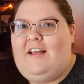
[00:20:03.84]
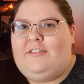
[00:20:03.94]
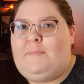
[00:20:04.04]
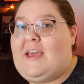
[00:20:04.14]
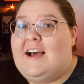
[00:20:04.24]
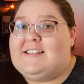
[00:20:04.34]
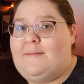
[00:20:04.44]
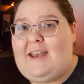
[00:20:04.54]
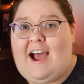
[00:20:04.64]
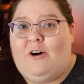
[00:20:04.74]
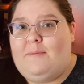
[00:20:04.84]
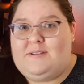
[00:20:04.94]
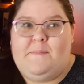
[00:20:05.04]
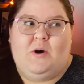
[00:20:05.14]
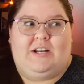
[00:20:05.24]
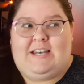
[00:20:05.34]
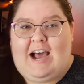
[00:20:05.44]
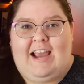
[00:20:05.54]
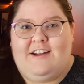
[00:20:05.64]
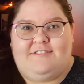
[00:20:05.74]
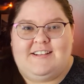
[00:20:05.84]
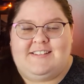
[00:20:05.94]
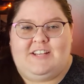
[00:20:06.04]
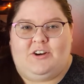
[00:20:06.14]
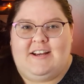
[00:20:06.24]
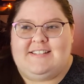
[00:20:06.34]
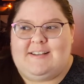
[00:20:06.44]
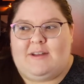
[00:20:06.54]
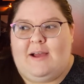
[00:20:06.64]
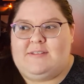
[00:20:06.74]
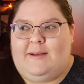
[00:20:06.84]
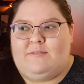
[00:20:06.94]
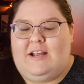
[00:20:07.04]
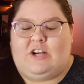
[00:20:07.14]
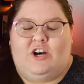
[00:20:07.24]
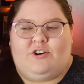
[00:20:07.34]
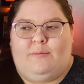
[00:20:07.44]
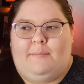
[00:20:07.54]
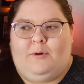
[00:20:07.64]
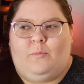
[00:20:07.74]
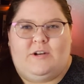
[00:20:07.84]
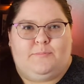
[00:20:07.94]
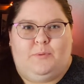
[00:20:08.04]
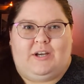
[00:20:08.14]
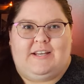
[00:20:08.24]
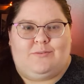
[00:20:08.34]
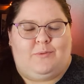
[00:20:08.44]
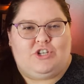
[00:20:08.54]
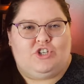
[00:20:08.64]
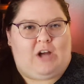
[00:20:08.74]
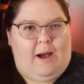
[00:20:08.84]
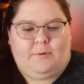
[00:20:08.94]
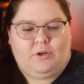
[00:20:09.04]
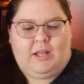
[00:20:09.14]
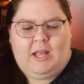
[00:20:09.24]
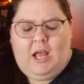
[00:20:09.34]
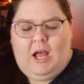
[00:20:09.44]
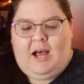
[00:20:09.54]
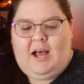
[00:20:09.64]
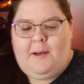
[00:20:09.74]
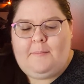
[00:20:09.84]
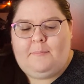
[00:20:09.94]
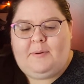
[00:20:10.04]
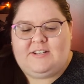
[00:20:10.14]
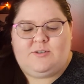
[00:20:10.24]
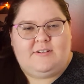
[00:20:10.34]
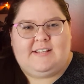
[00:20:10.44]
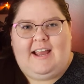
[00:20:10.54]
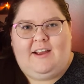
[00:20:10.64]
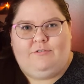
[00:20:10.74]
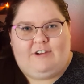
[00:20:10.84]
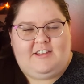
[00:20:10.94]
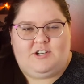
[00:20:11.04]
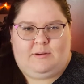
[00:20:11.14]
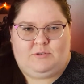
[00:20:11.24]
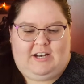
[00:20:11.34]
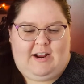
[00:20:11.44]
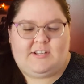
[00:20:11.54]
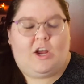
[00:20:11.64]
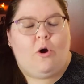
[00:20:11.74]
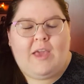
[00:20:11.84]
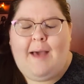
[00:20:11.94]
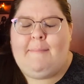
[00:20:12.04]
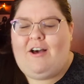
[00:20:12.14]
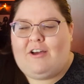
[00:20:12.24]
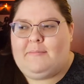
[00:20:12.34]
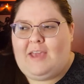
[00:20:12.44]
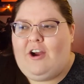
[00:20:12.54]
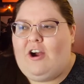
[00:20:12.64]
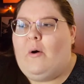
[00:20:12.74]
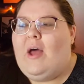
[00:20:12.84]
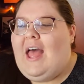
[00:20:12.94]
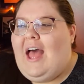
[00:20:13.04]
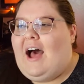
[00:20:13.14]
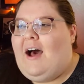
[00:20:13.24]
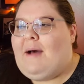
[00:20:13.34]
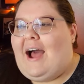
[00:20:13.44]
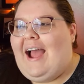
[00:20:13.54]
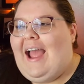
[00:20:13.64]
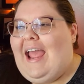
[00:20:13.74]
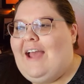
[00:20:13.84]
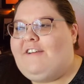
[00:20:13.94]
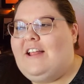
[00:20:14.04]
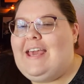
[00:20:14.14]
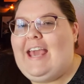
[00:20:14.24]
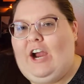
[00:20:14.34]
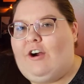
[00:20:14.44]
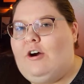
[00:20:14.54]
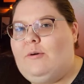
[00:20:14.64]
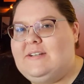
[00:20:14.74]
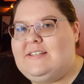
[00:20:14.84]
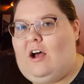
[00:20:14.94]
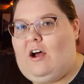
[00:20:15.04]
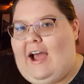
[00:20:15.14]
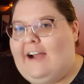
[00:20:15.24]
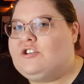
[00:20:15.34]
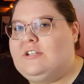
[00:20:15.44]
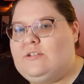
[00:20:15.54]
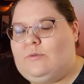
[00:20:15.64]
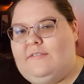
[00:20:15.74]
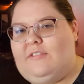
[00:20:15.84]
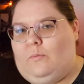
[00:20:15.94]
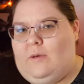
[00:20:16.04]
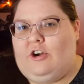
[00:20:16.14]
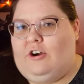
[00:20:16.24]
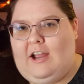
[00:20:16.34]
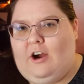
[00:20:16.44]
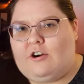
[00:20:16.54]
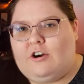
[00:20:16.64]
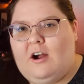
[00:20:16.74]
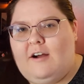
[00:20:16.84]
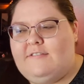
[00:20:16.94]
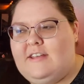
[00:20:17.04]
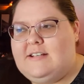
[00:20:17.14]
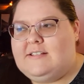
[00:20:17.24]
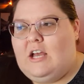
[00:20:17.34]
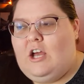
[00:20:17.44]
I'm now up to book 9 of this series. Sometimes it's hard to remember which book is which couple. But as soon as I read the description, I was like, oh yeah, Malcolm, Caro. I felt like Caro was actually sort of the weaker character of these,